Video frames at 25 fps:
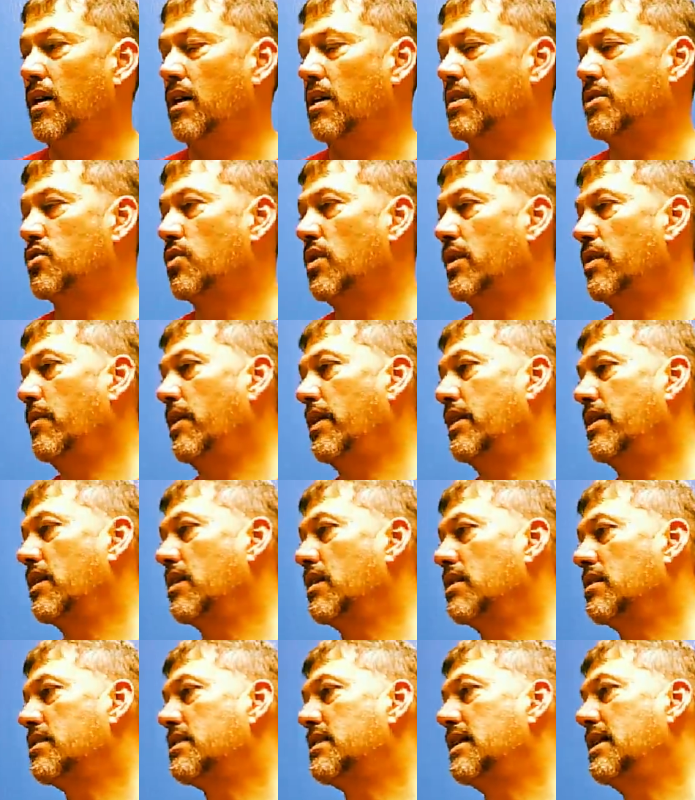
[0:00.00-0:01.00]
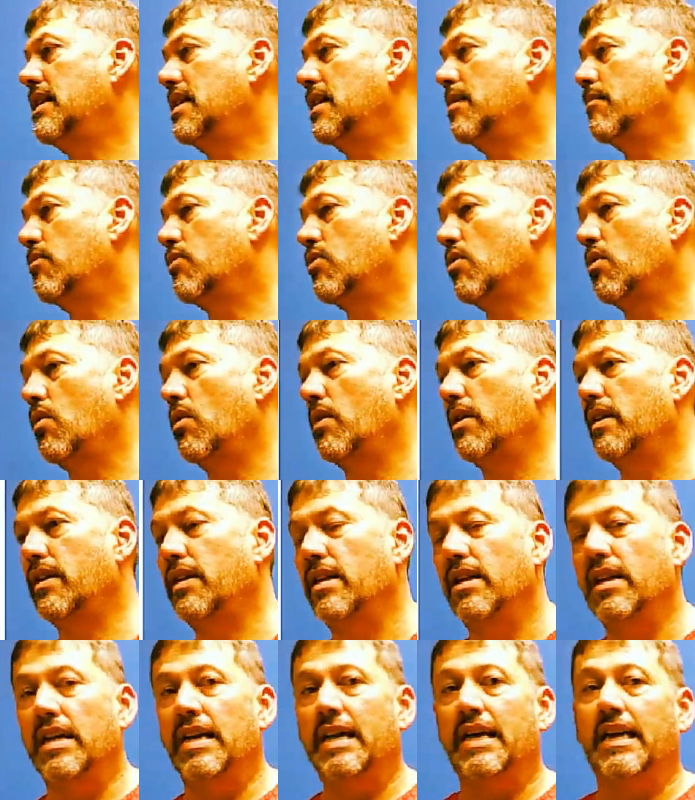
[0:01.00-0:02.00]
So anyway, you're going to see him throwing
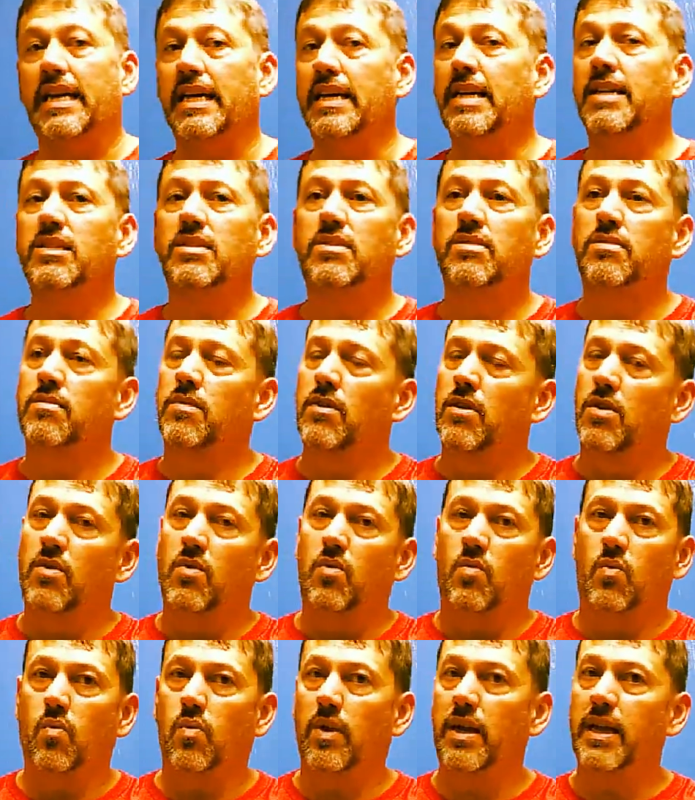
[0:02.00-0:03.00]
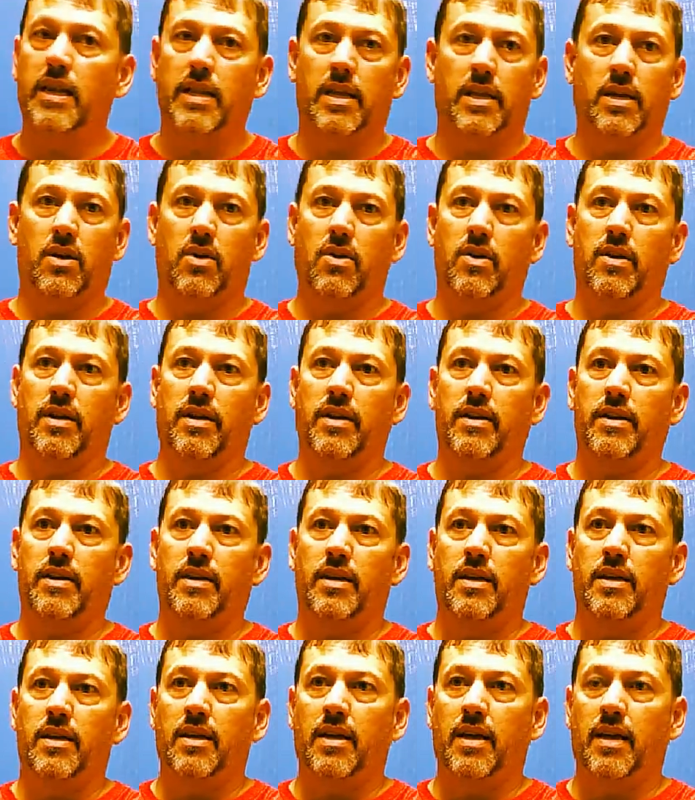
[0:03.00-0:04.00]
it. He's wheeling on it.
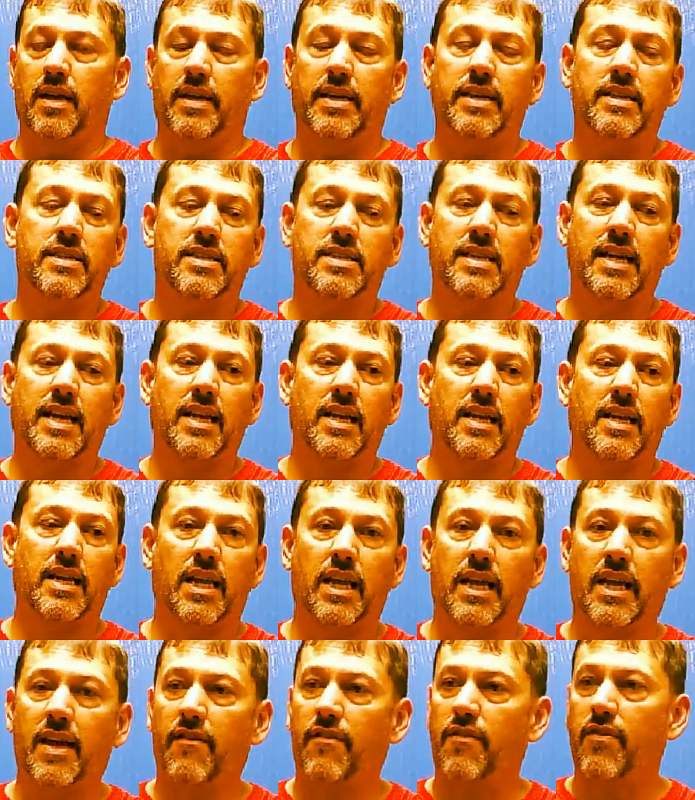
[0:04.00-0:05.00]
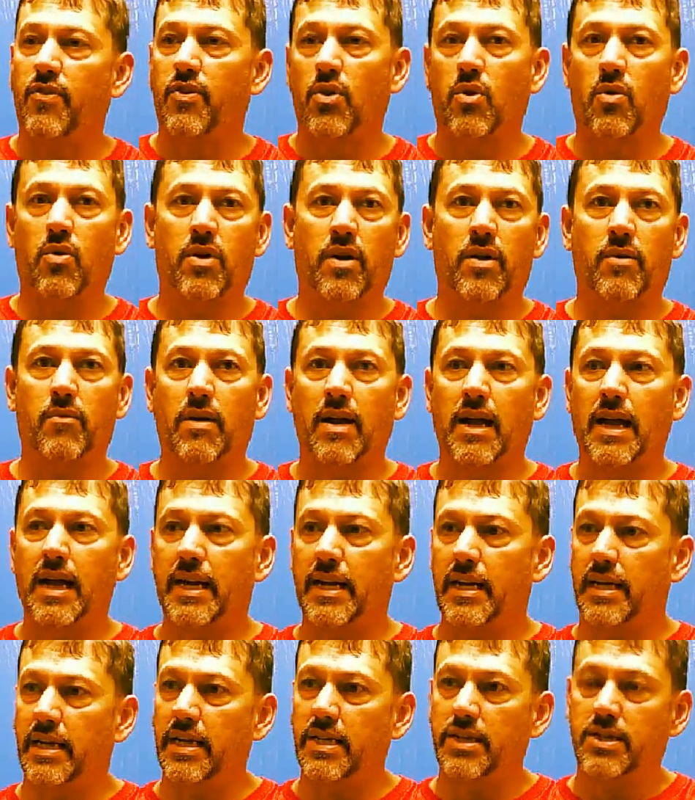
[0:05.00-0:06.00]
He's standing left, throwing it
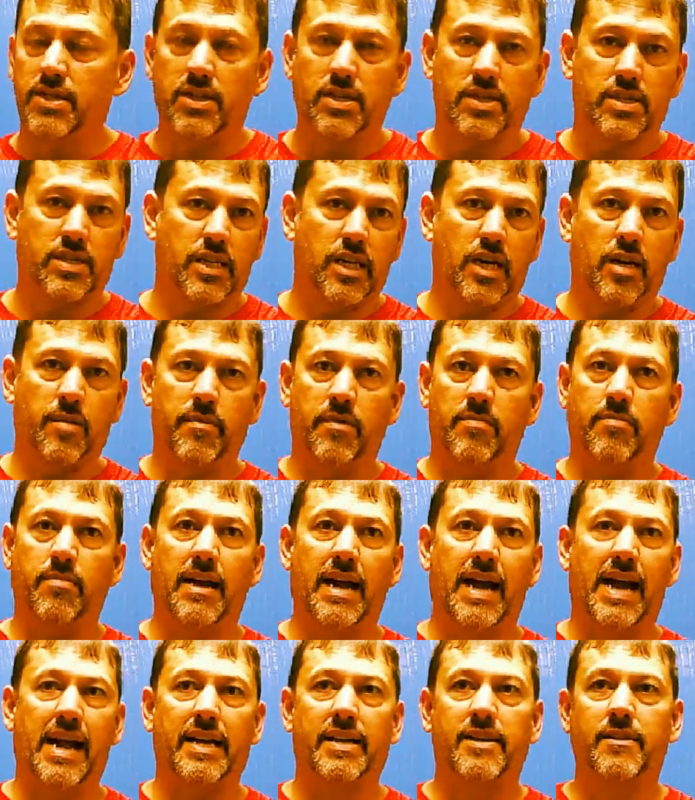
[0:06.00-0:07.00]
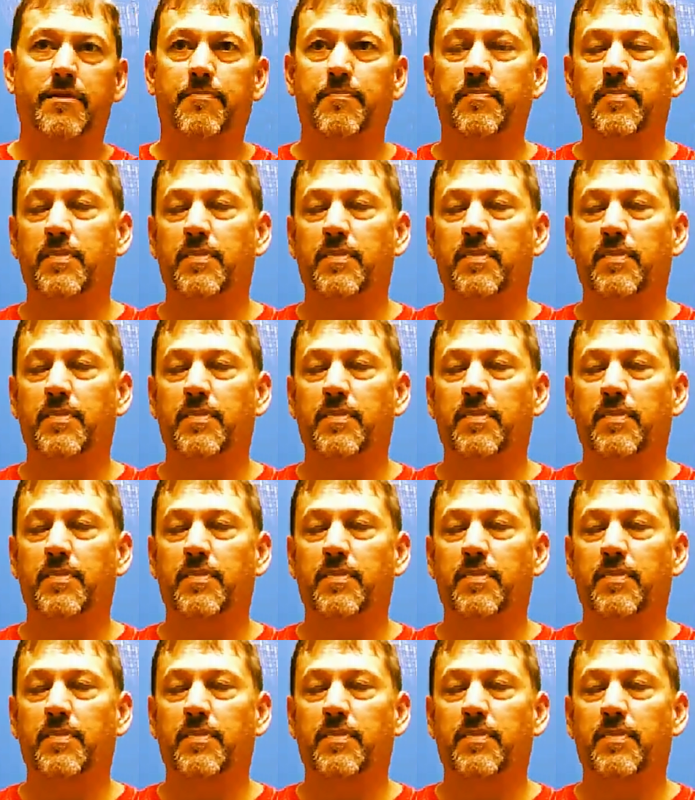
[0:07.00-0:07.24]
right, and it's just coming back.